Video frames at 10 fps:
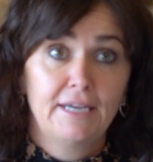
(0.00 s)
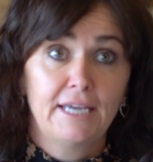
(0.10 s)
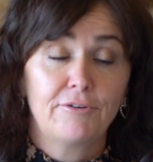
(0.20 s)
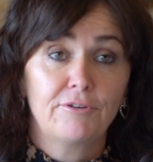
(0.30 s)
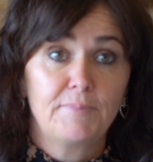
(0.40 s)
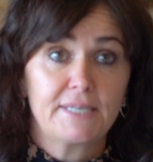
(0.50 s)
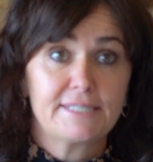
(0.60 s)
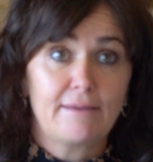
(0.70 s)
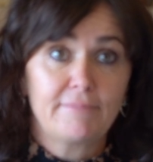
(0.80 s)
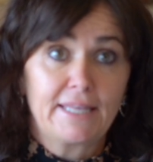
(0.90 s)
It could be
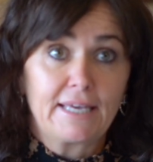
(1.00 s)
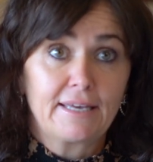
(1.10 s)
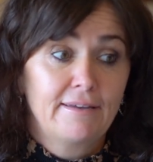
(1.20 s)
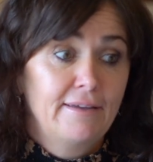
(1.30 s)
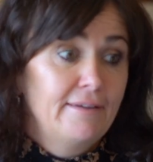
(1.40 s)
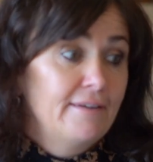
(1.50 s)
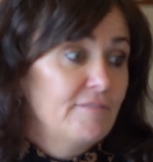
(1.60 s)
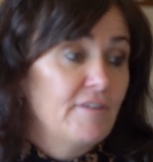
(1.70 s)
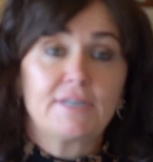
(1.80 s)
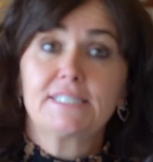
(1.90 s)
something
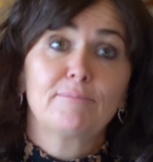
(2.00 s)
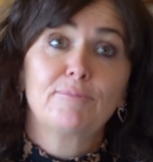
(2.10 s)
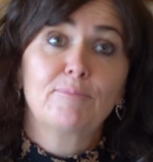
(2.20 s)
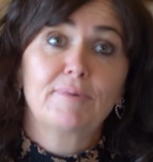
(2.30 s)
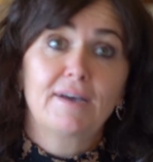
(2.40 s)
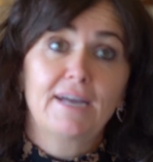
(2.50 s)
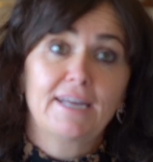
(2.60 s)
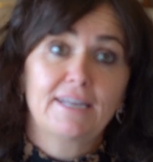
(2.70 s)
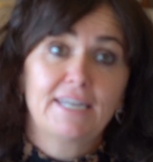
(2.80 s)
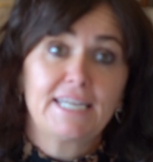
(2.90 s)
very simple, but
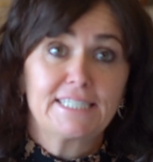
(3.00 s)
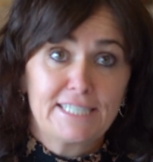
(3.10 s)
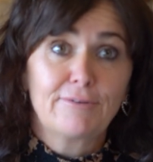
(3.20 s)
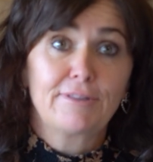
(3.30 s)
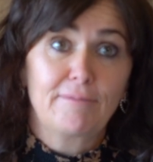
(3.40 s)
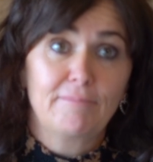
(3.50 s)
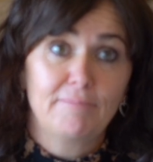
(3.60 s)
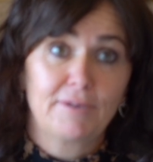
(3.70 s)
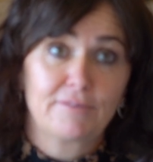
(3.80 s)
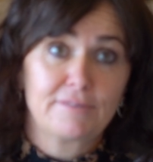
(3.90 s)
I need to tell them
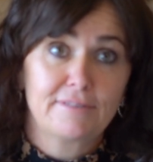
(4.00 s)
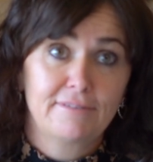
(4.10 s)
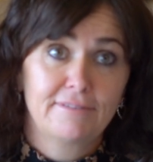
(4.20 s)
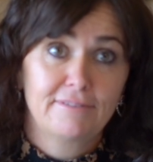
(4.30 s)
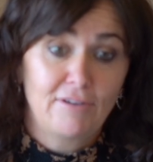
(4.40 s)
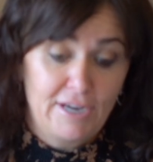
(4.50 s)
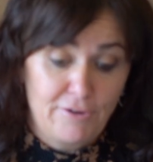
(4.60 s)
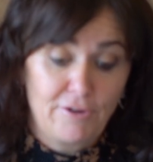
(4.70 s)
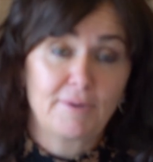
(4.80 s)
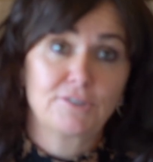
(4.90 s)
because I
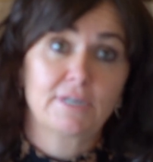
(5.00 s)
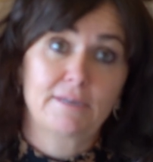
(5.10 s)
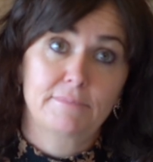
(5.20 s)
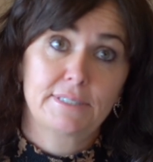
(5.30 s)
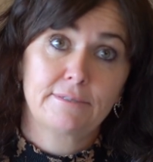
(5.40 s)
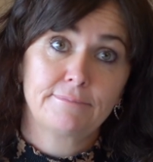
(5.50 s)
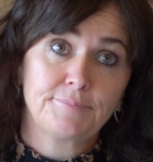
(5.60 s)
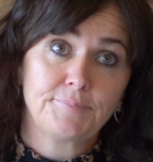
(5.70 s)
know my dreams.